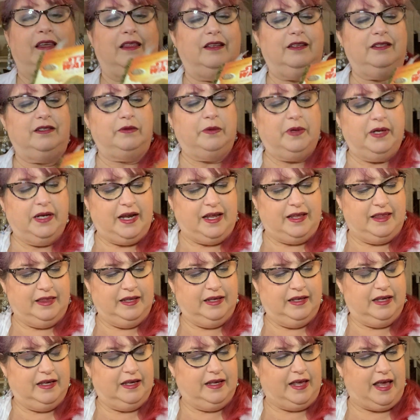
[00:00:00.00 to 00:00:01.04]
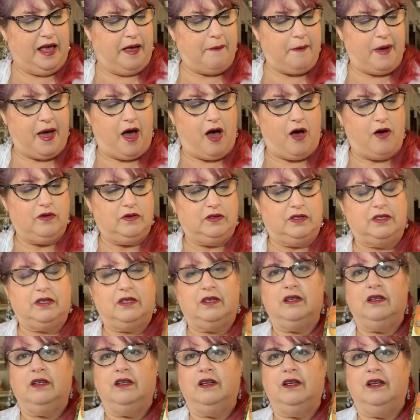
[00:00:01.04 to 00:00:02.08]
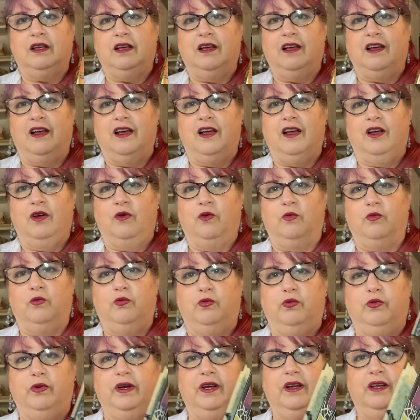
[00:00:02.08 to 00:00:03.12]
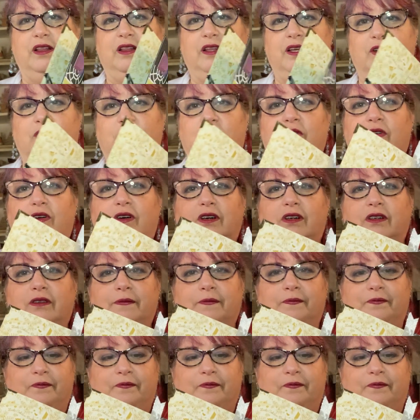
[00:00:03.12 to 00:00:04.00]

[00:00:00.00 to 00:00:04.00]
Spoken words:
this one. I think it came out really cool.